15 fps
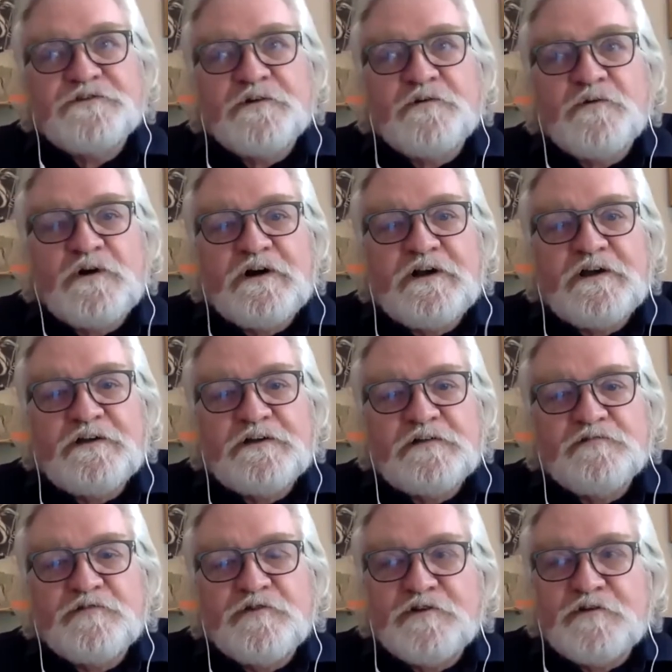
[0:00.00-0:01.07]
required.
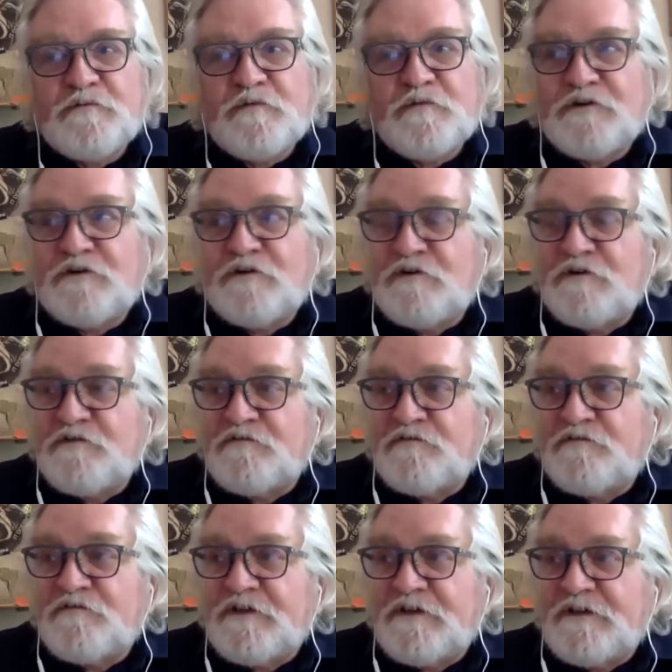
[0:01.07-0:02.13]
I've got a model of
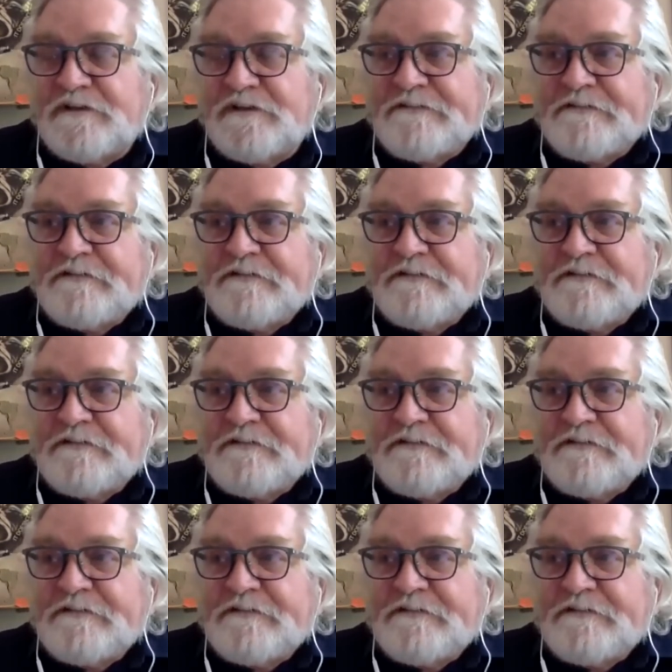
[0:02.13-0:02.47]
uh,